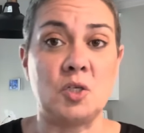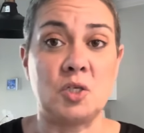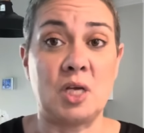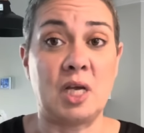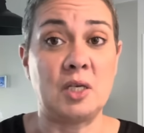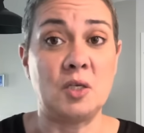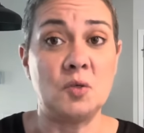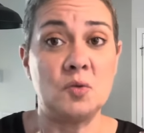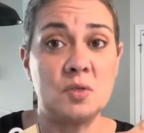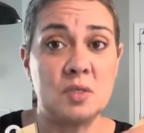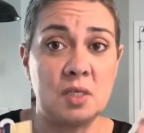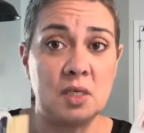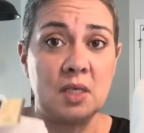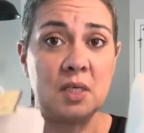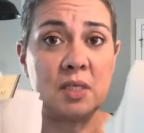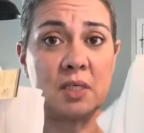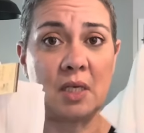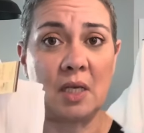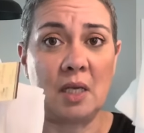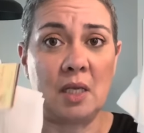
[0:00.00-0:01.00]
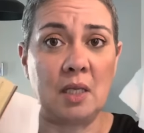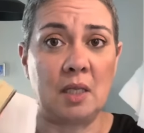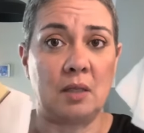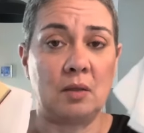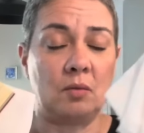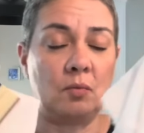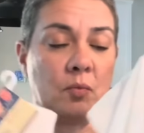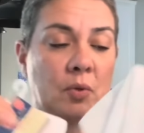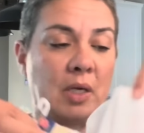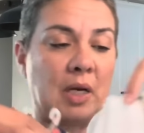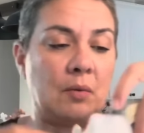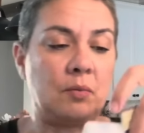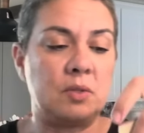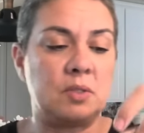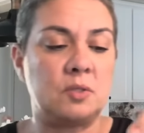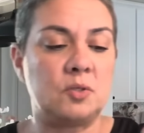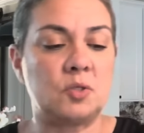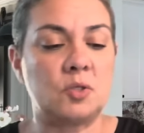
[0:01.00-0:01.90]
I used these and when I was in